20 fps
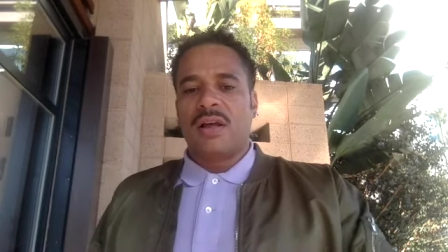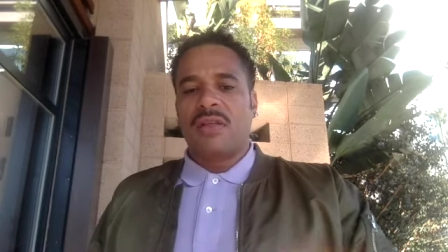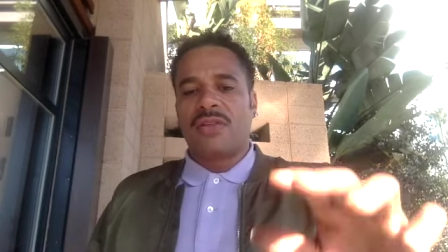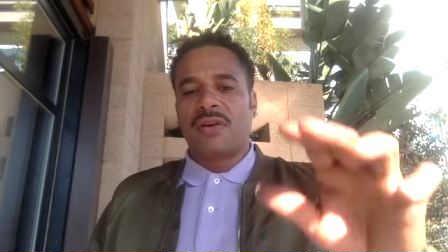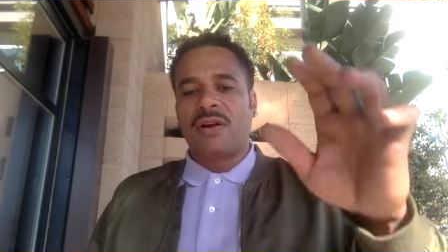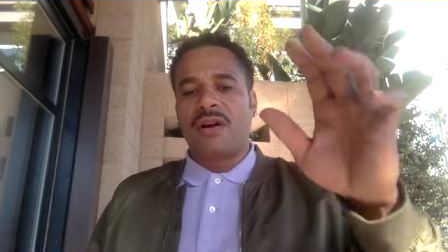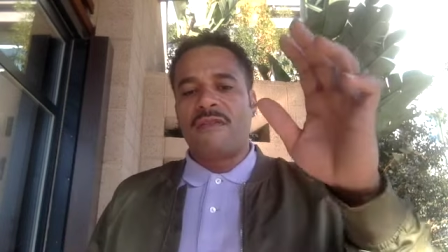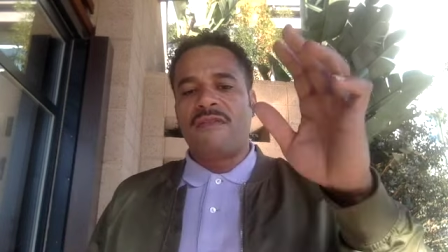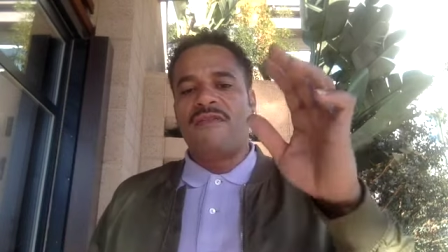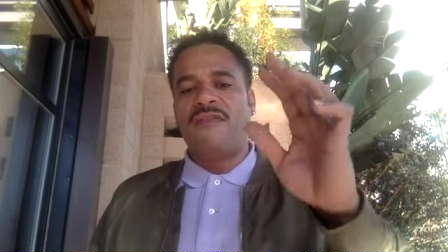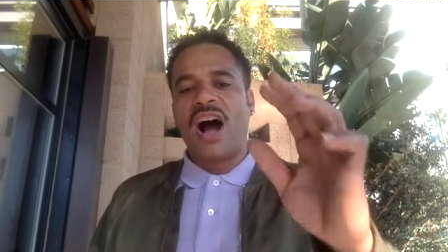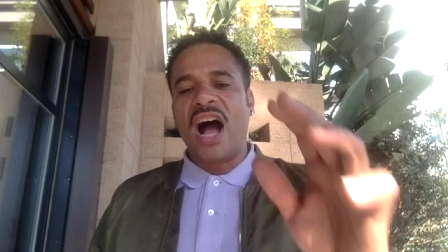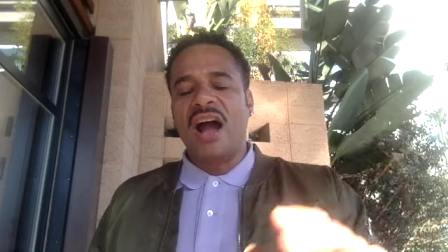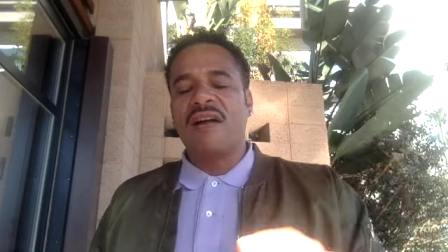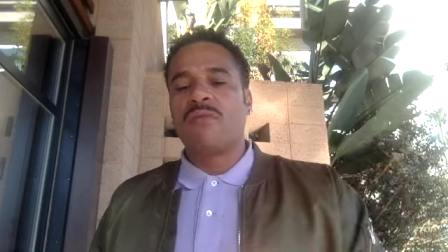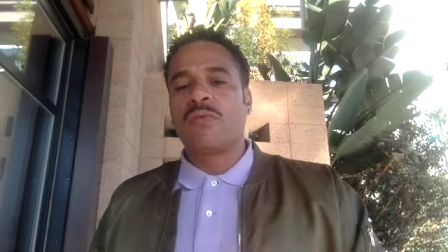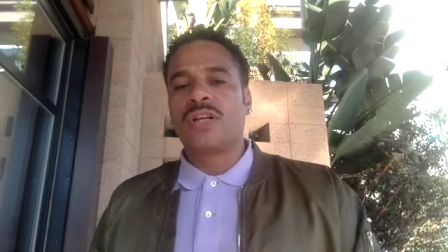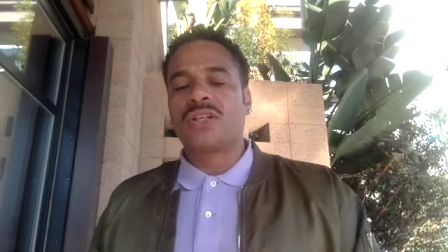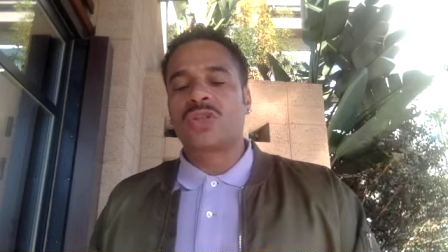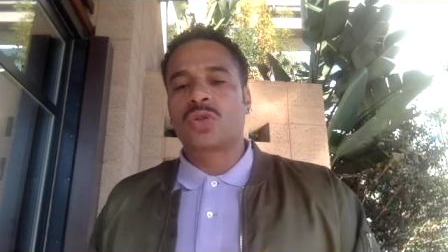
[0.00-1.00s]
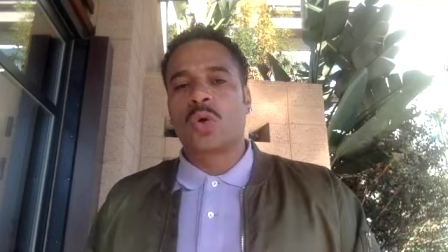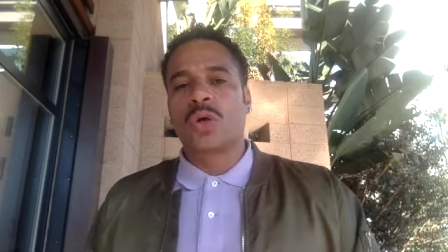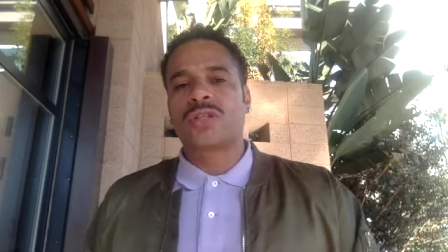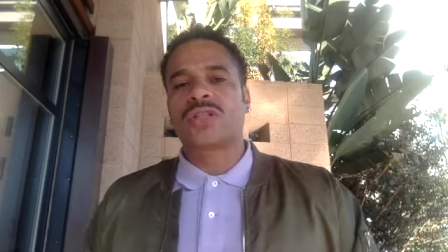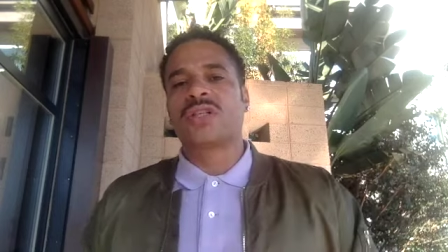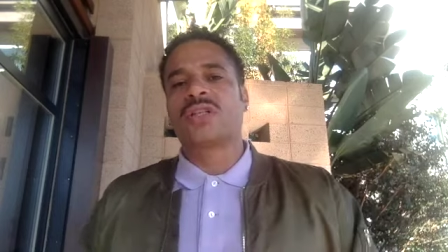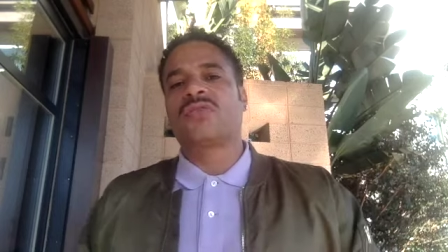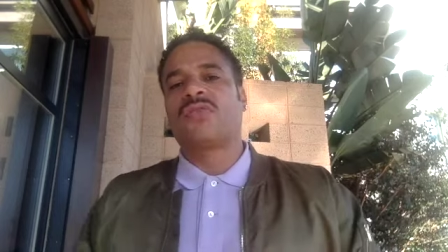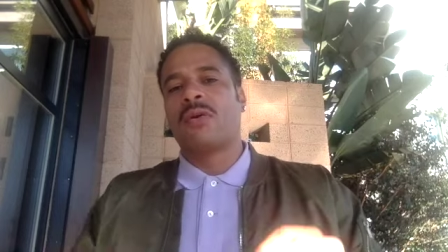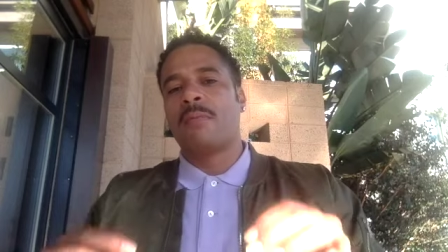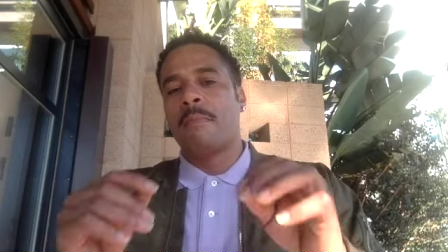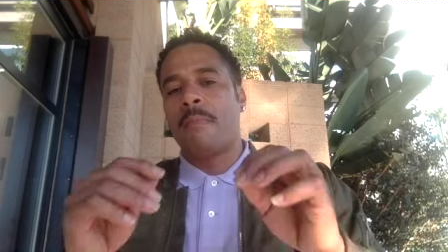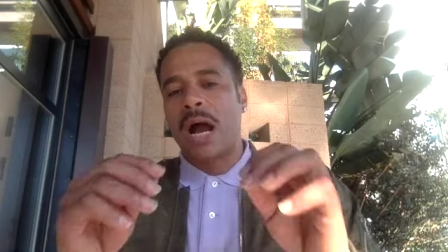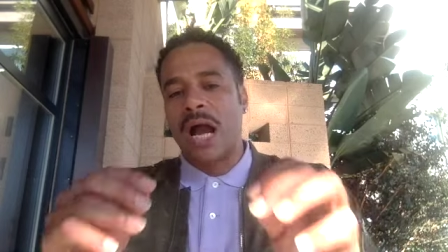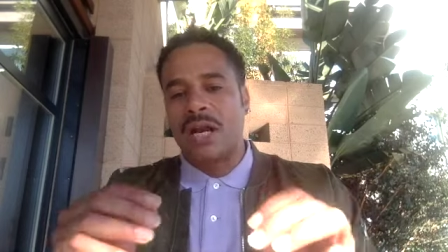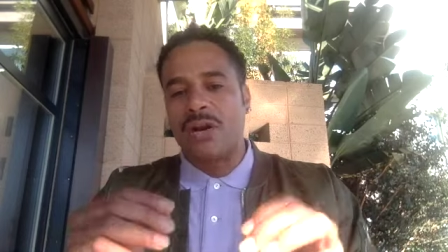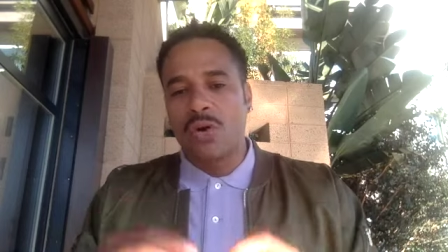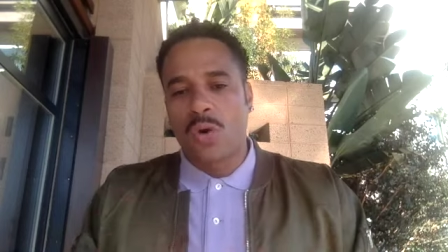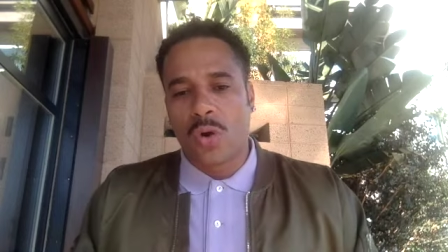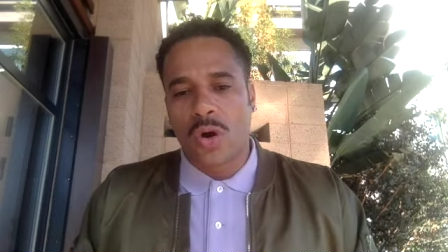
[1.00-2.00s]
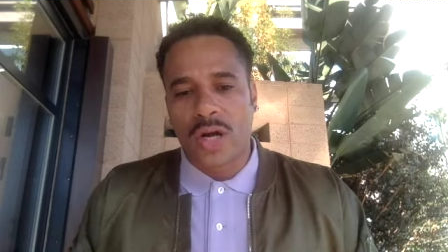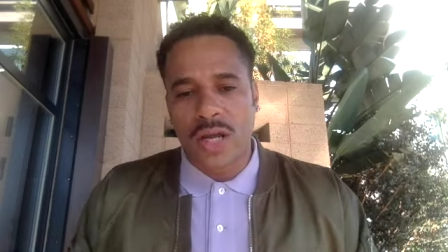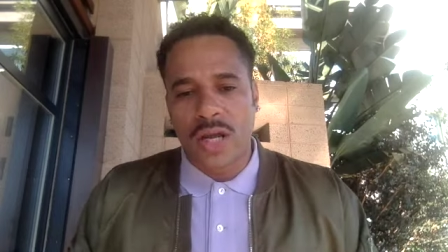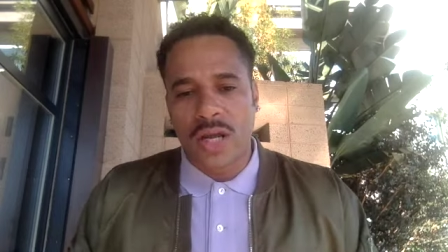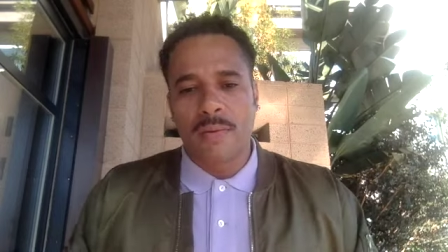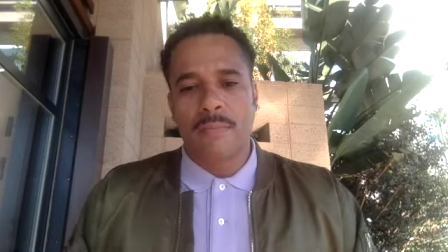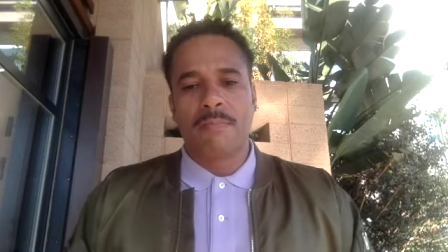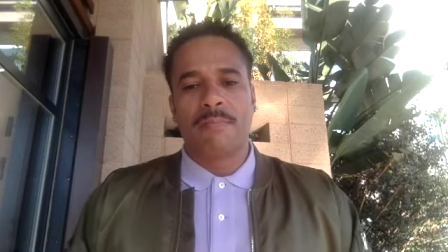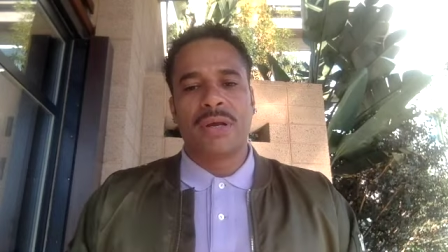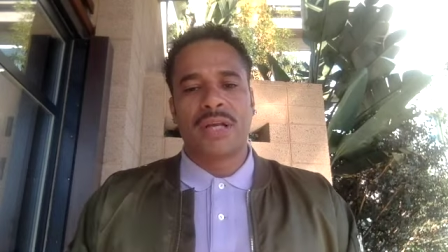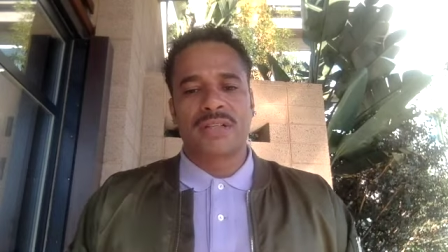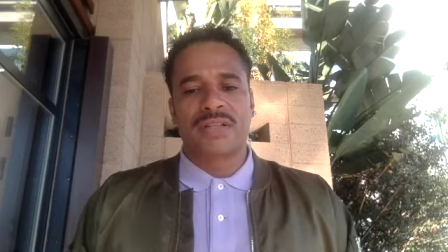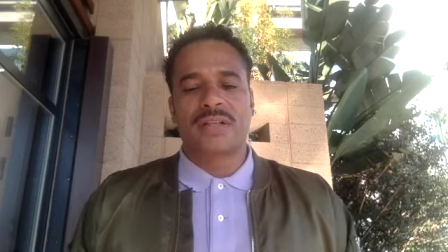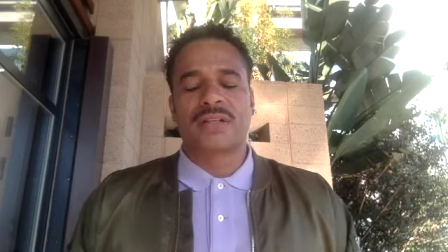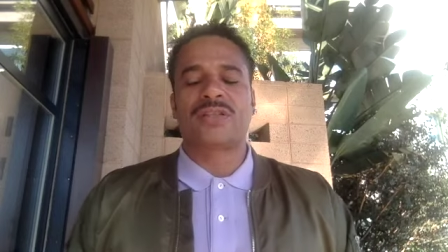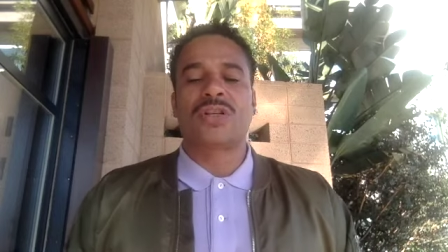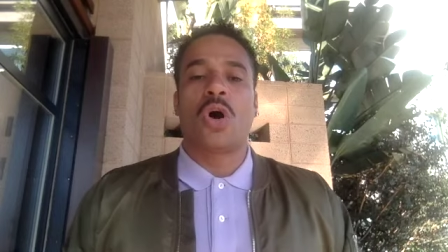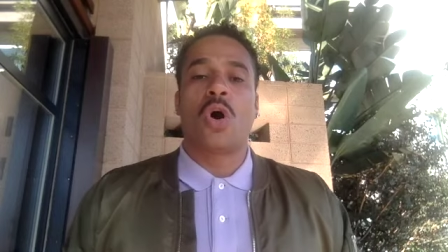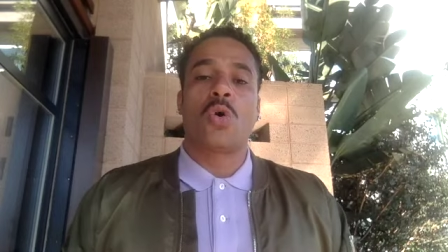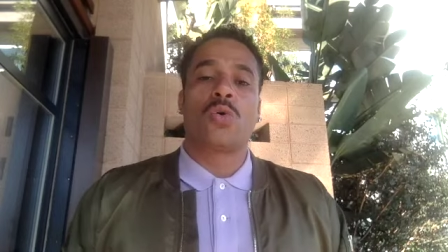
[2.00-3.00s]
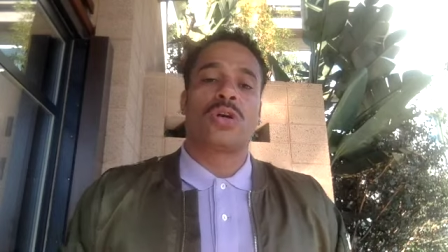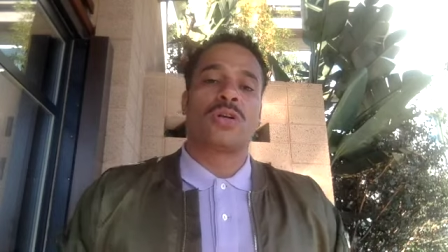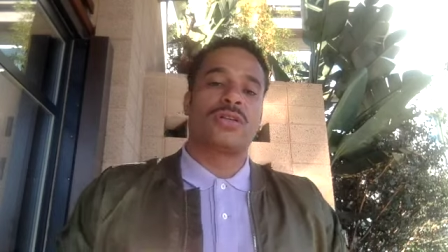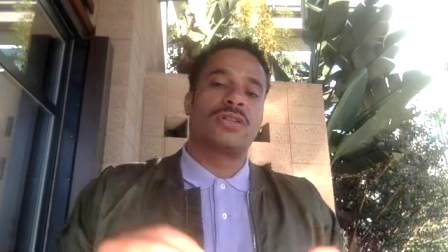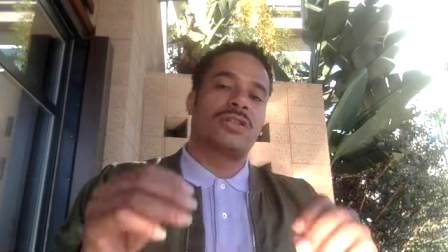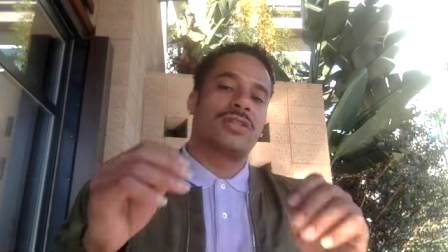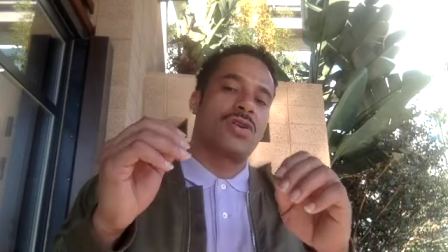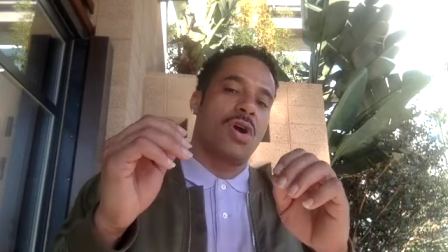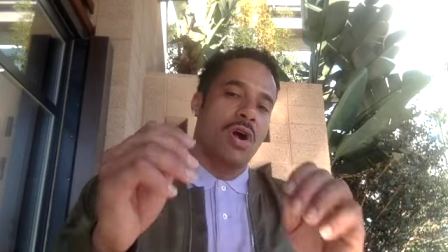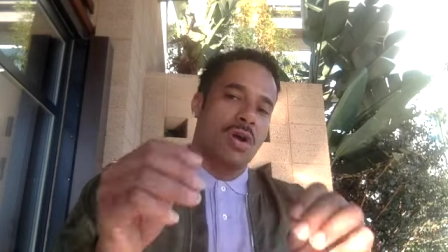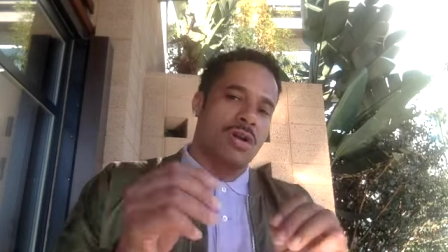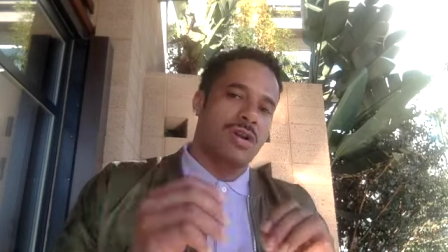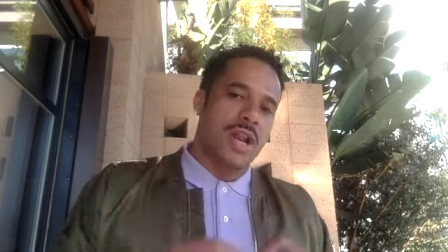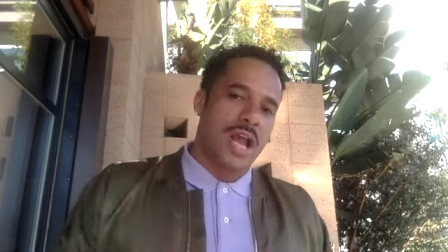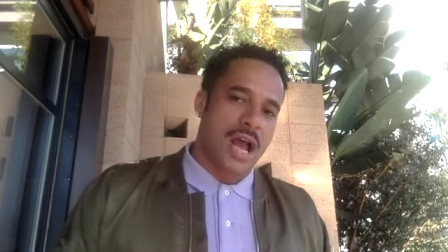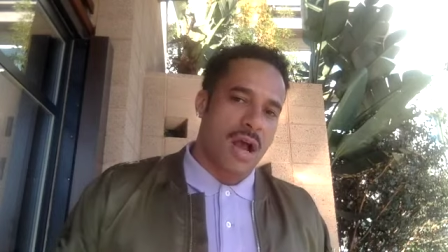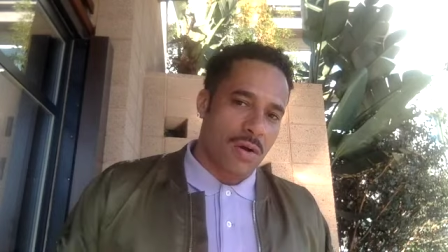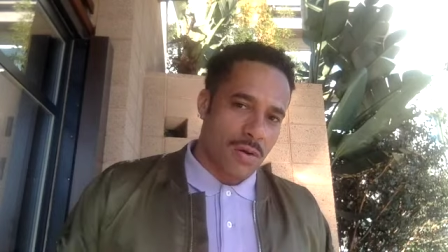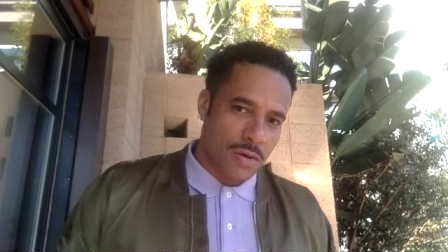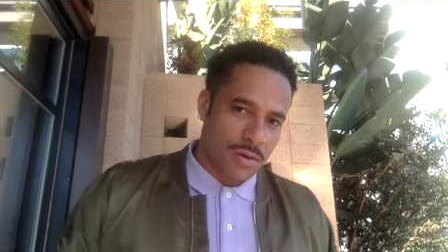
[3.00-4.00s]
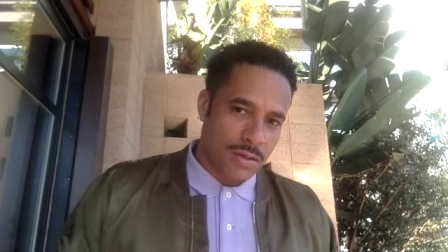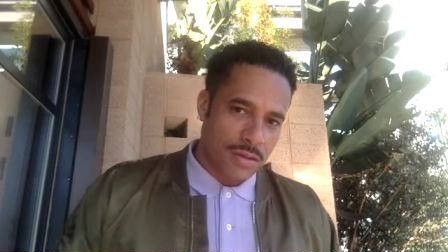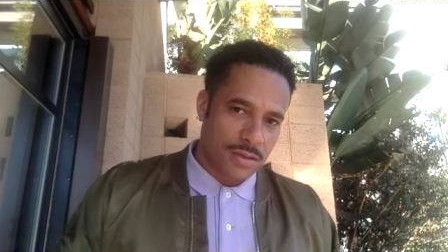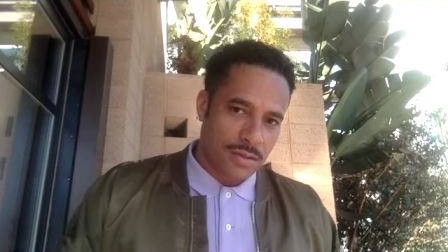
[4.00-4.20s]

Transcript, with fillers: There are five resources for minority business owners starting out.